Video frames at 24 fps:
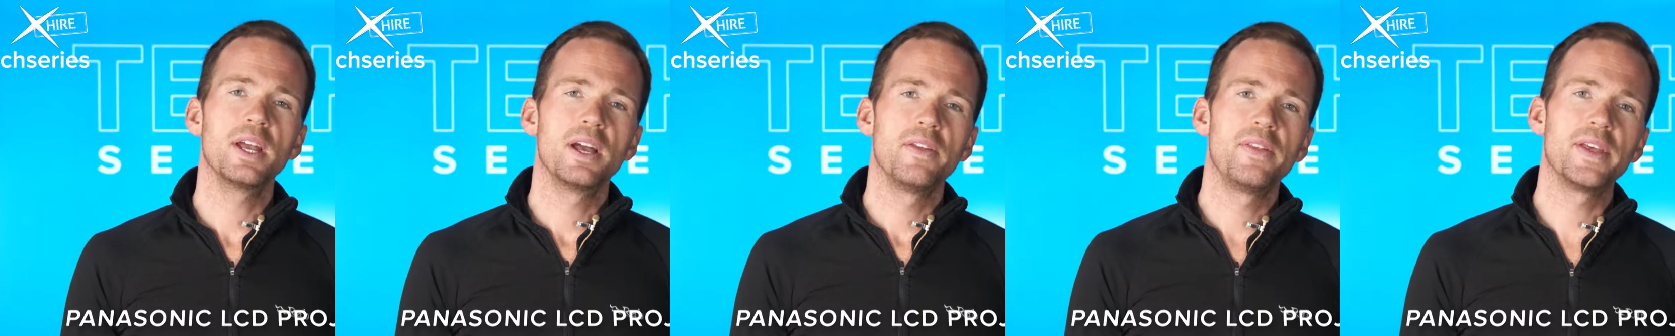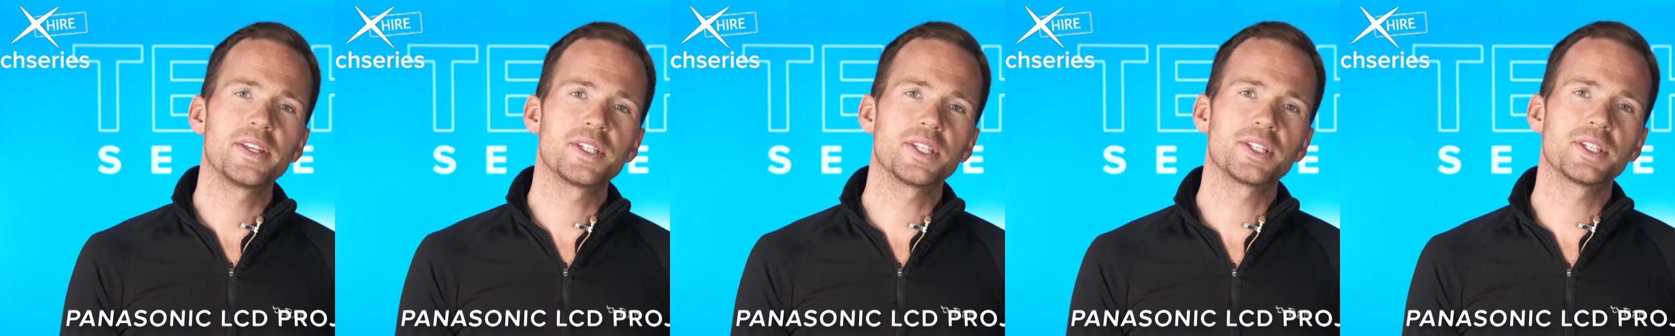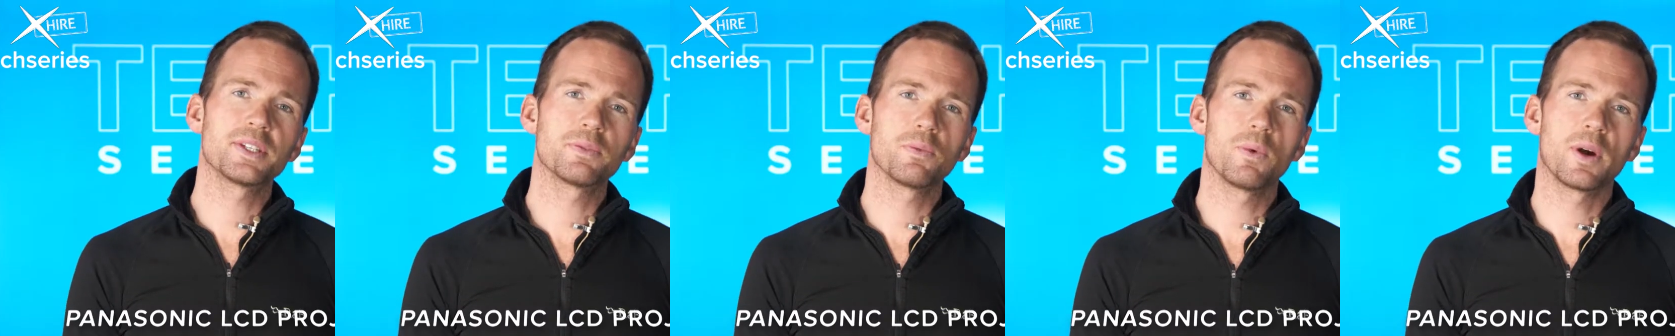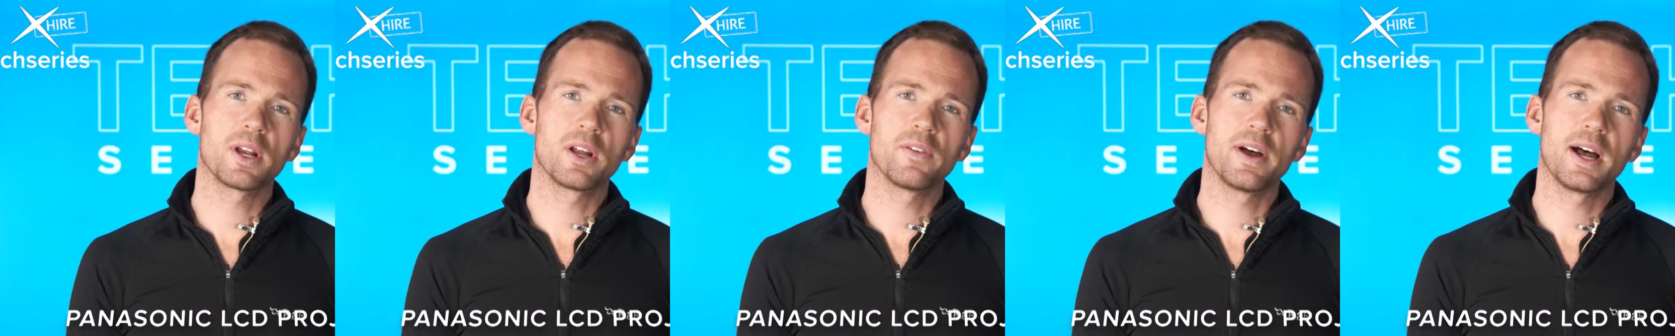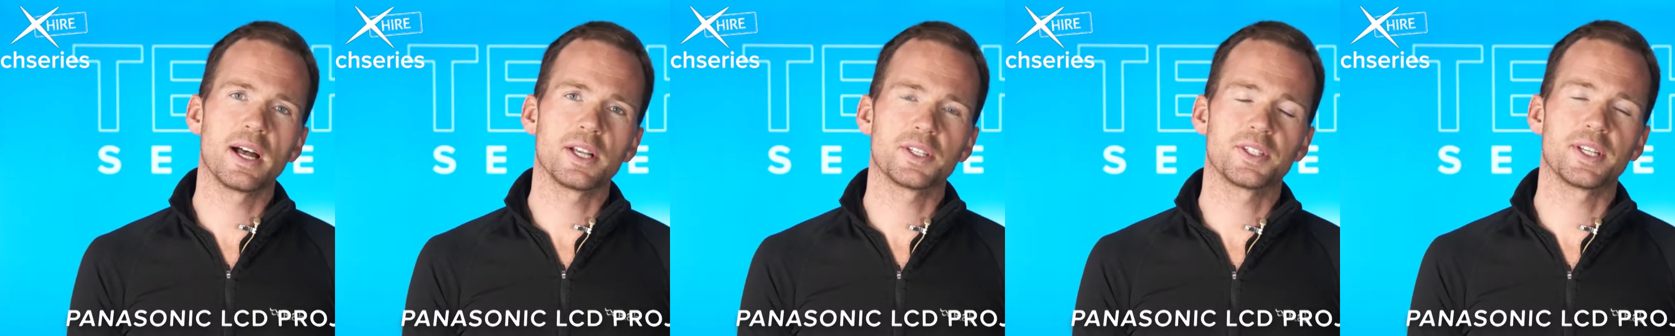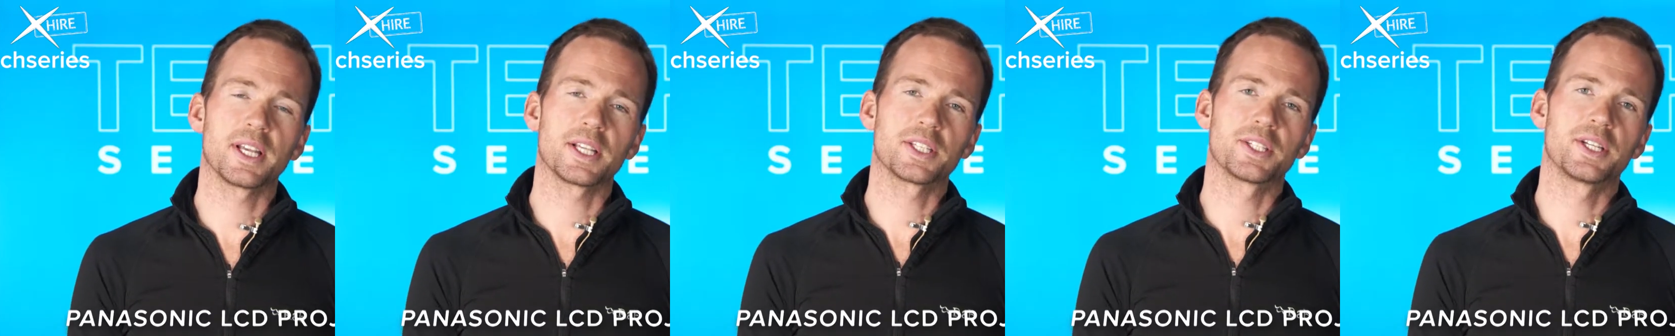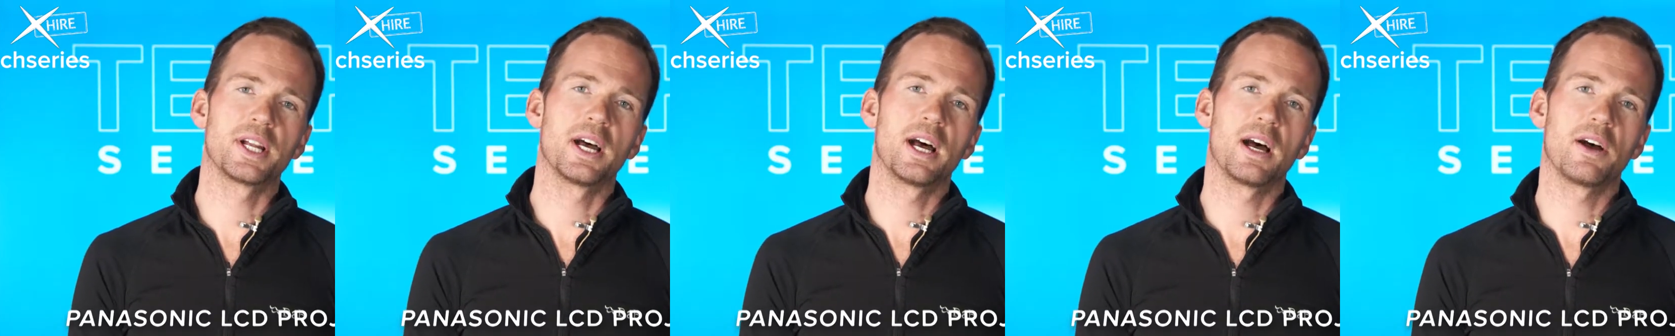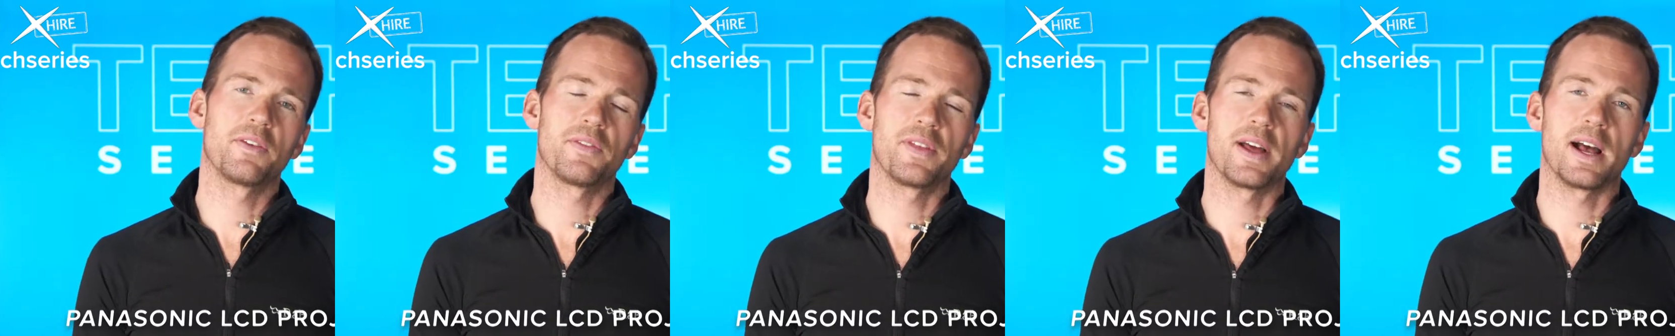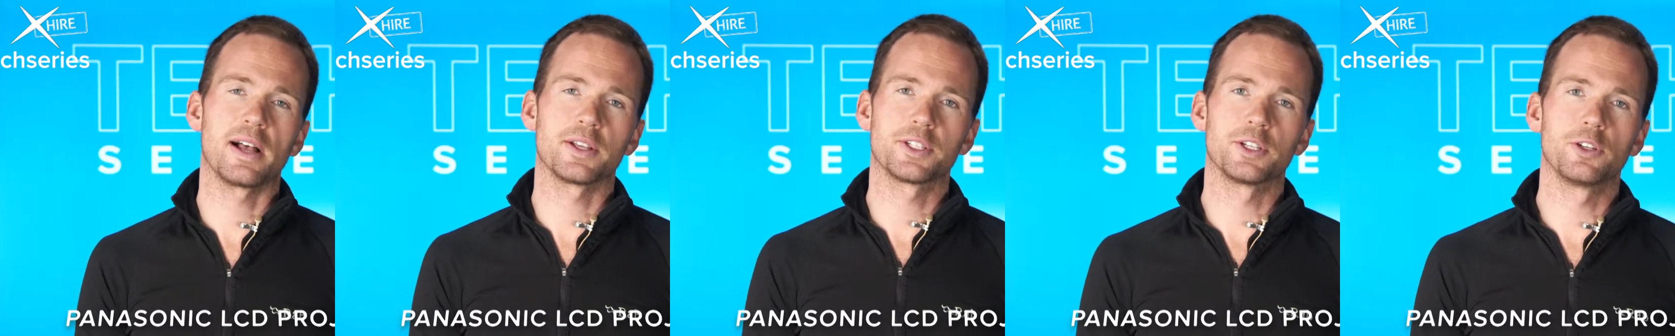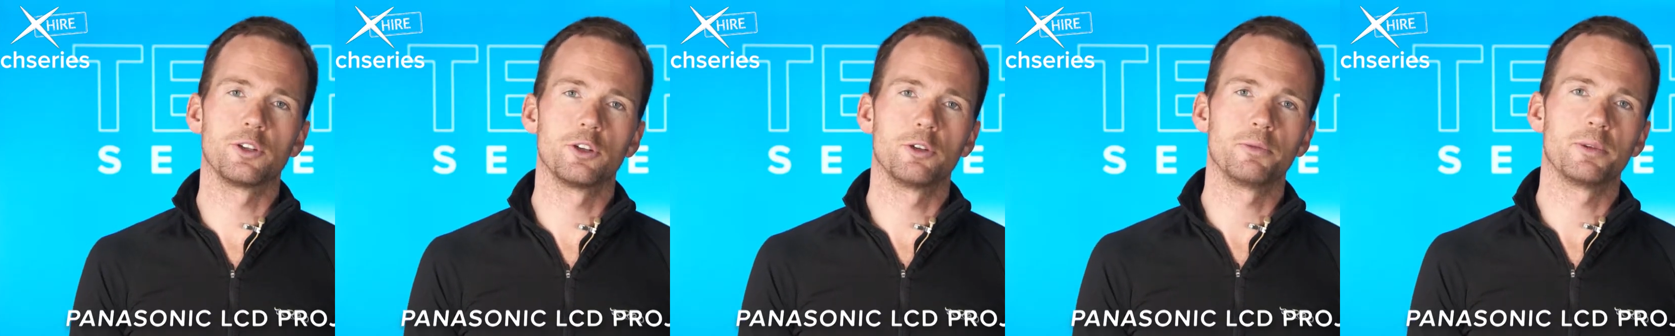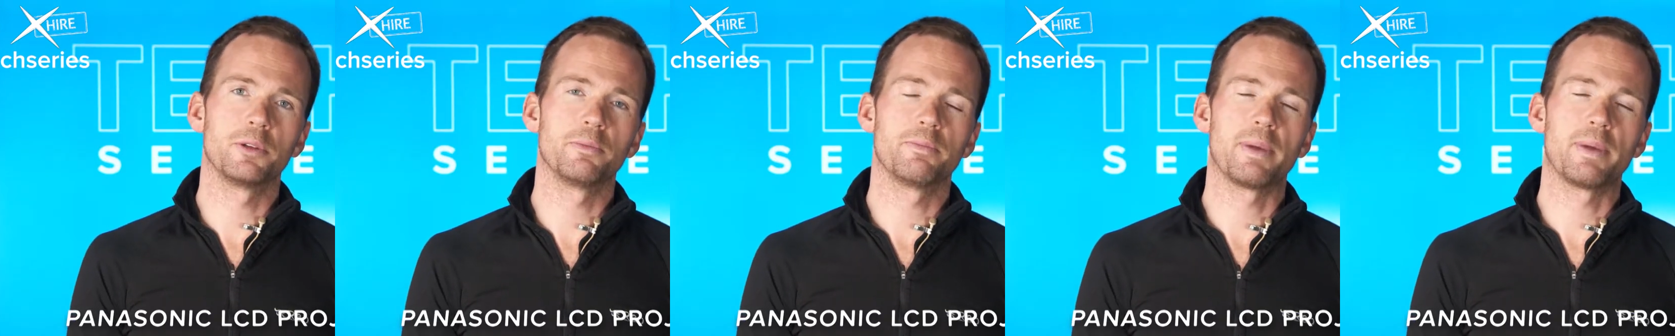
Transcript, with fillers: This is one of our 6,500 lumen